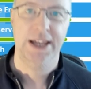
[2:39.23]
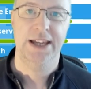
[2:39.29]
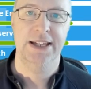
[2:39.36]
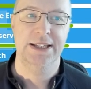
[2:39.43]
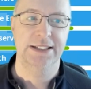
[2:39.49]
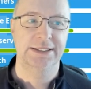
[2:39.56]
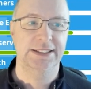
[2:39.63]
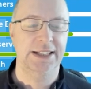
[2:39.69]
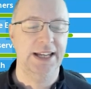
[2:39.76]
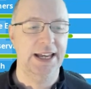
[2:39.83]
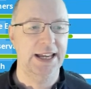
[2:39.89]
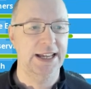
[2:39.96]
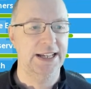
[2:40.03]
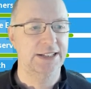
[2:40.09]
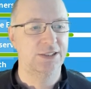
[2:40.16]
cares,
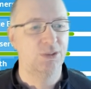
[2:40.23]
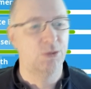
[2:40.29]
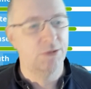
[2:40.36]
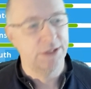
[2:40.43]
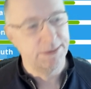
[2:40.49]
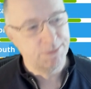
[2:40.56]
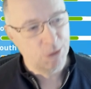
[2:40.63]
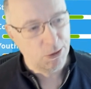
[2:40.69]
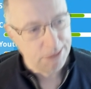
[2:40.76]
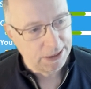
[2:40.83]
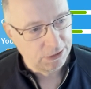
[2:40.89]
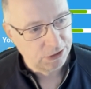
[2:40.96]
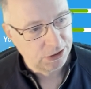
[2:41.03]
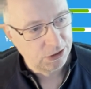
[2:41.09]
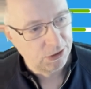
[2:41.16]
and you will need more
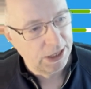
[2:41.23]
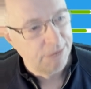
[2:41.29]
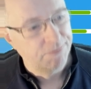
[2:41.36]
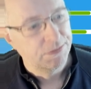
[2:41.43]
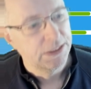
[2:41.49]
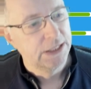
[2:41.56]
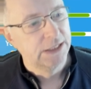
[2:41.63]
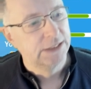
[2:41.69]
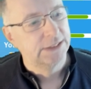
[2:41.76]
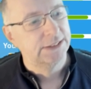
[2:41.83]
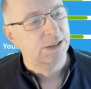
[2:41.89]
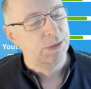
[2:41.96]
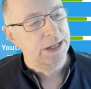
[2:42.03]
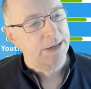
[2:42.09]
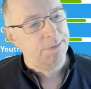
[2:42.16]
power to do that.
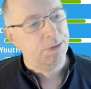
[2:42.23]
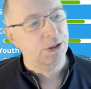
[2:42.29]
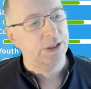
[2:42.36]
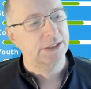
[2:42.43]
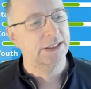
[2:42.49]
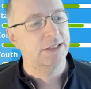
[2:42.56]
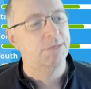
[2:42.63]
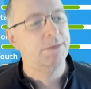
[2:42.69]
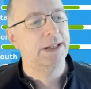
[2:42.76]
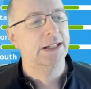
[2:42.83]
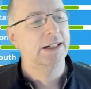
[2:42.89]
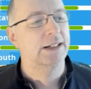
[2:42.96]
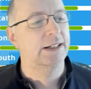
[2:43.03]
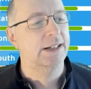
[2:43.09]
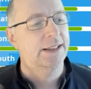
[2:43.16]
So we now put this in the
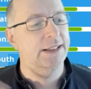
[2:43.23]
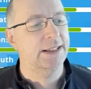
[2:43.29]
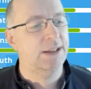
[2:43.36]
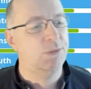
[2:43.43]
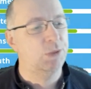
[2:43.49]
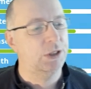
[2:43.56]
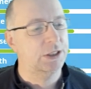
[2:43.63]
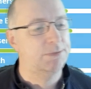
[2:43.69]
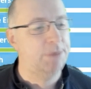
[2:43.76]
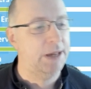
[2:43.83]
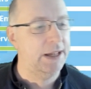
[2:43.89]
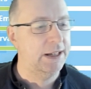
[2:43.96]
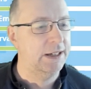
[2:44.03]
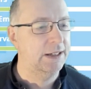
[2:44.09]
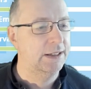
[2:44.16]
middle, and I think that works
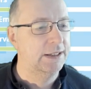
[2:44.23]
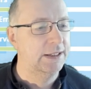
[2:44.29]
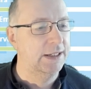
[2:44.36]
better.